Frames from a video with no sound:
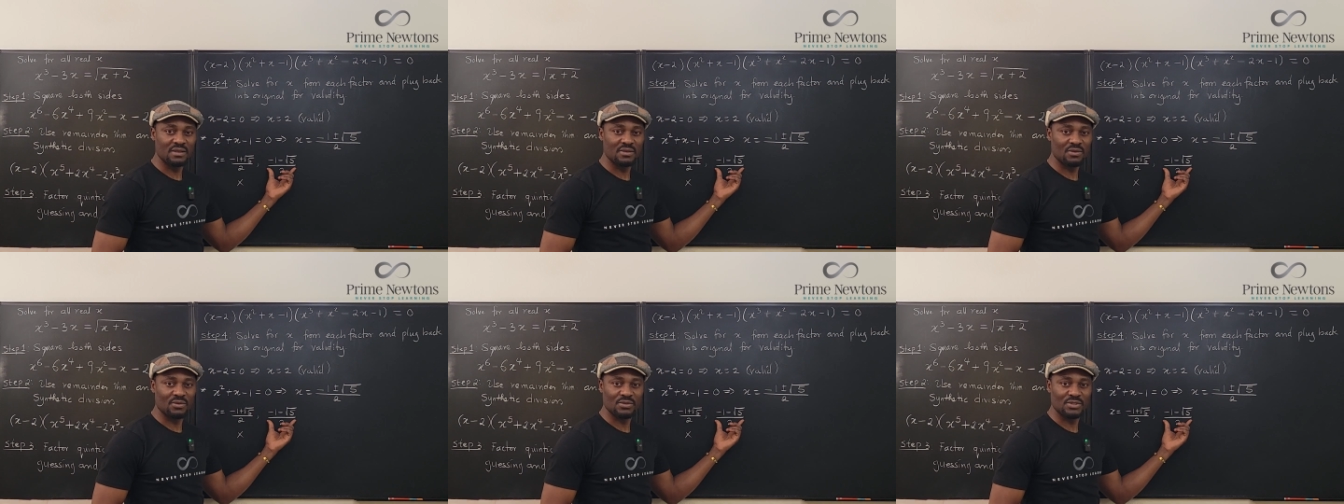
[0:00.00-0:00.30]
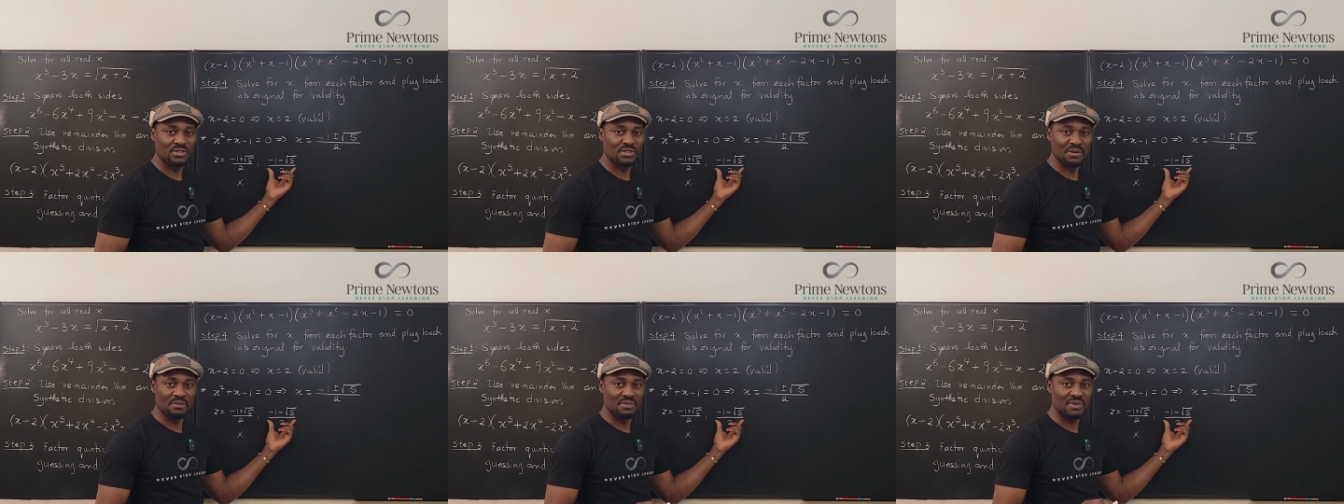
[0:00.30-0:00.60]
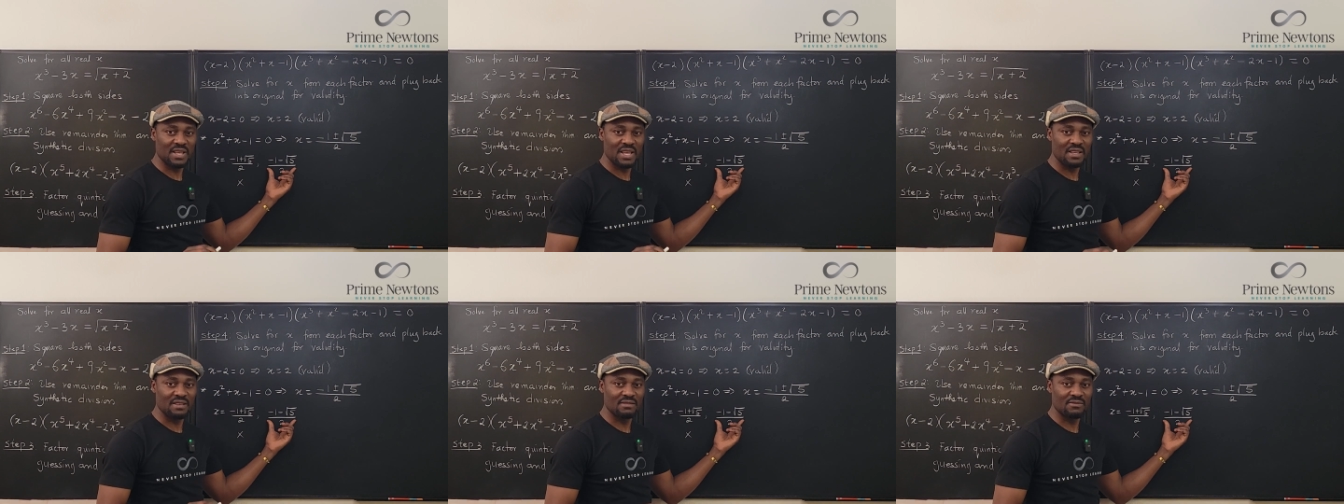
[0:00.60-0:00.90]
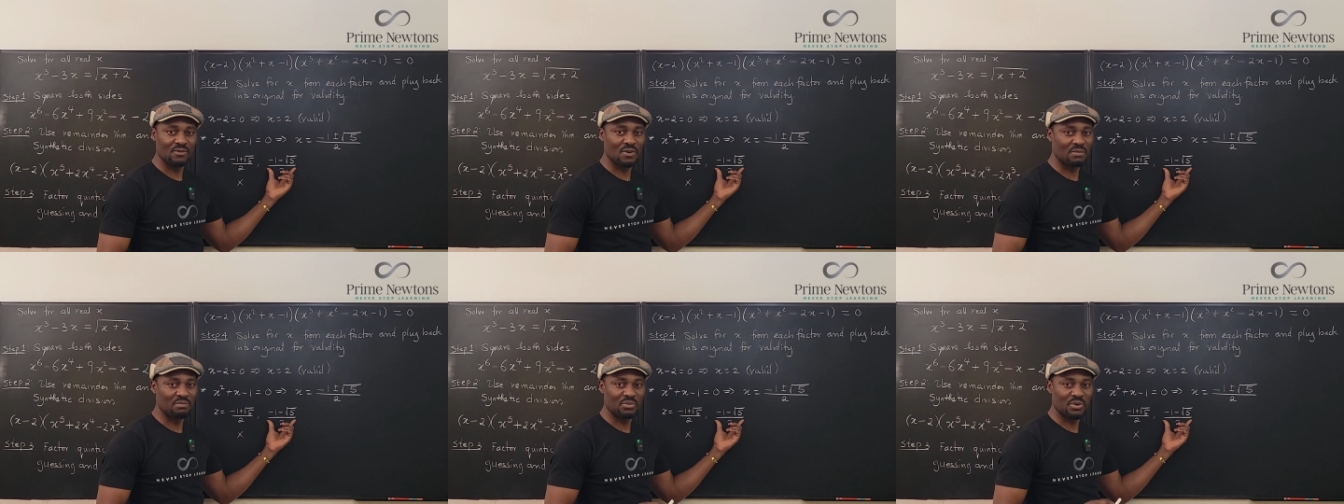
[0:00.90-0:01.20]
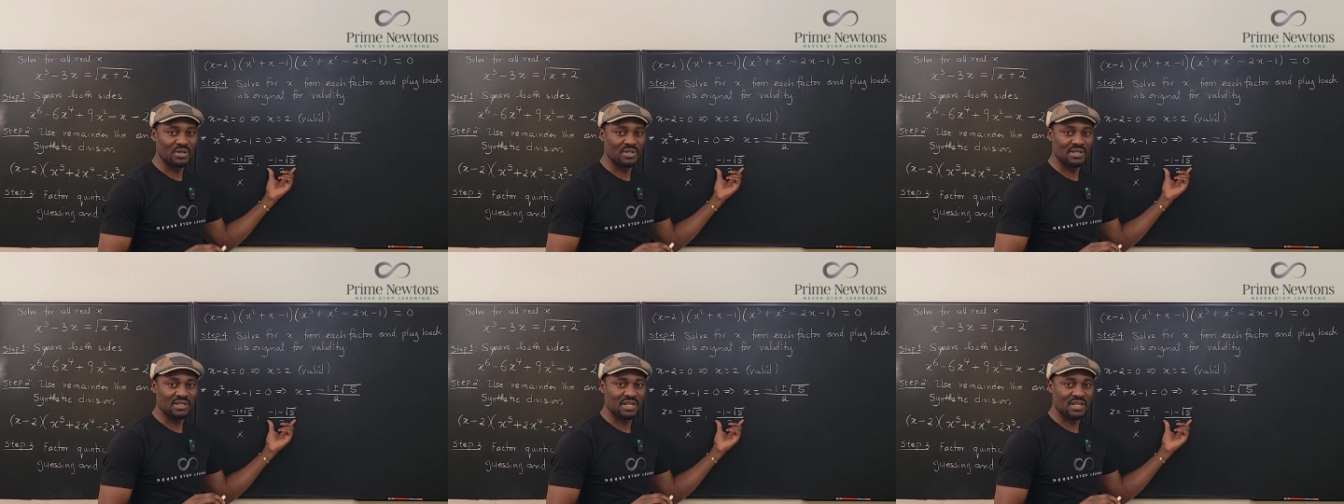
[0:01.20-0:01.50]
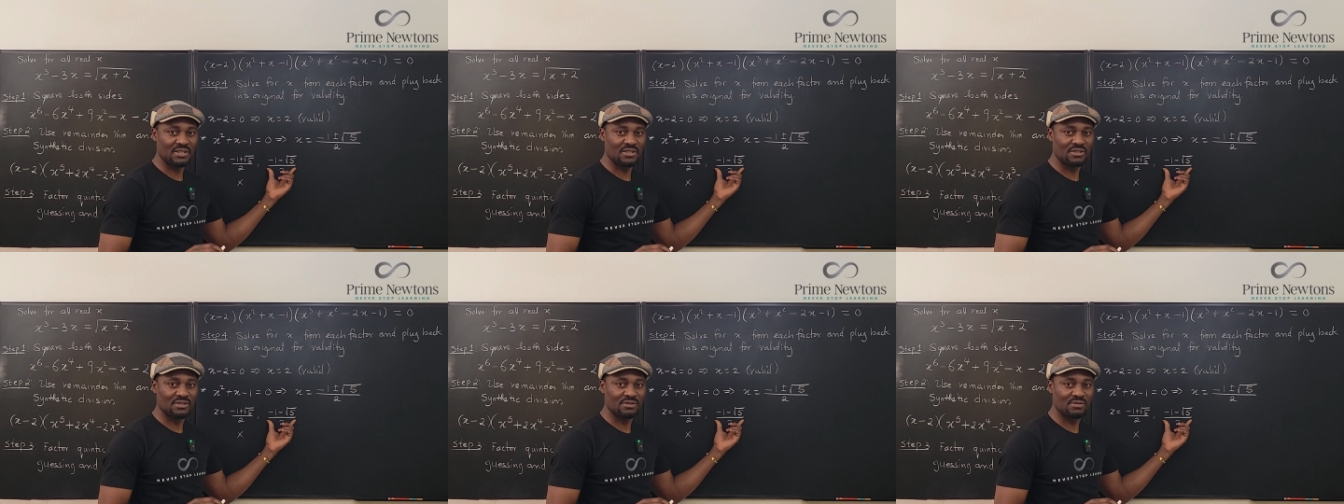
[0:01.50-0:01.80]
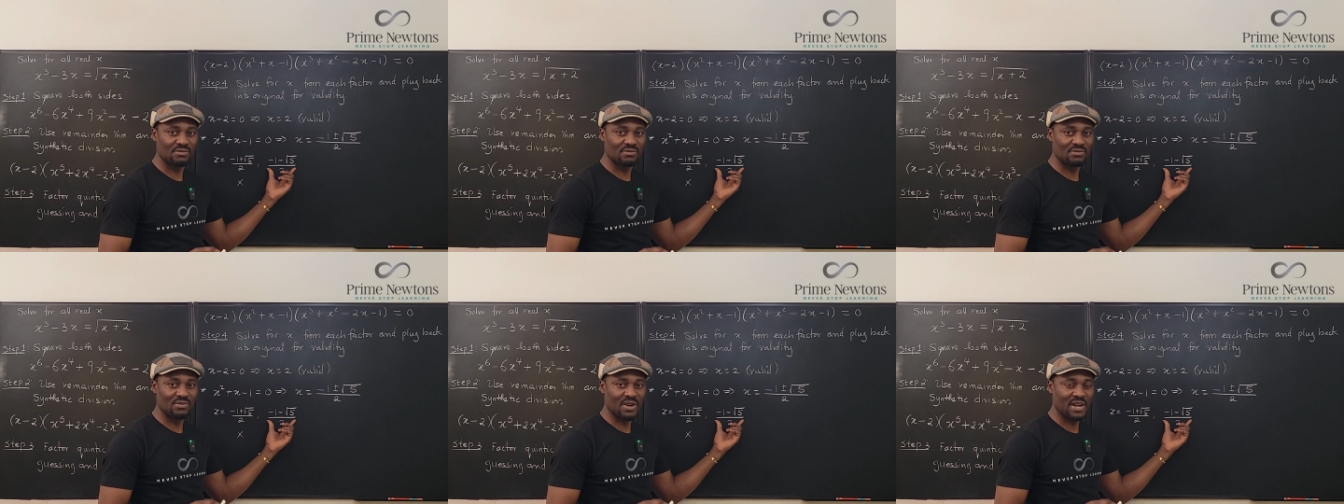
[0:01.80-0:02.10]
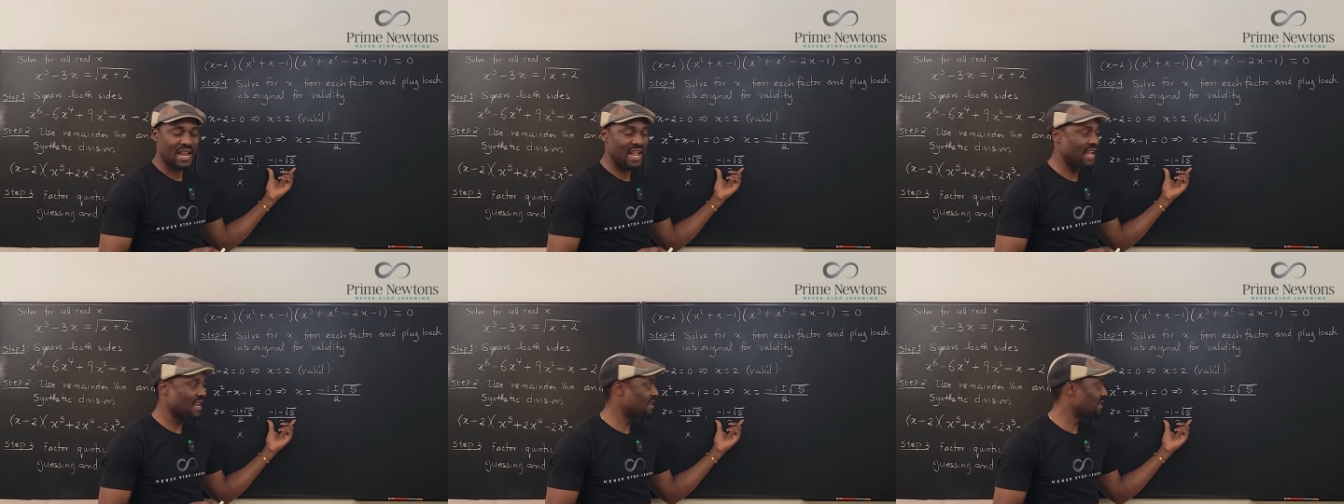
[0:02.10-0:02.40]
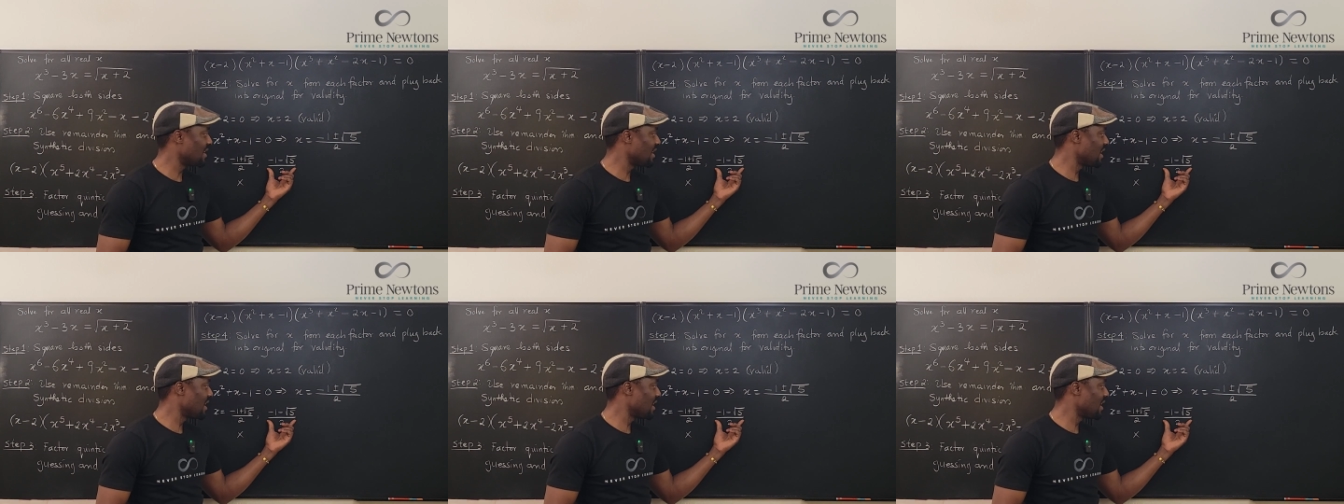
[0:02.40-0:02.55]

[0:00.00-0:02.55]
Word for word: or something, 1.618.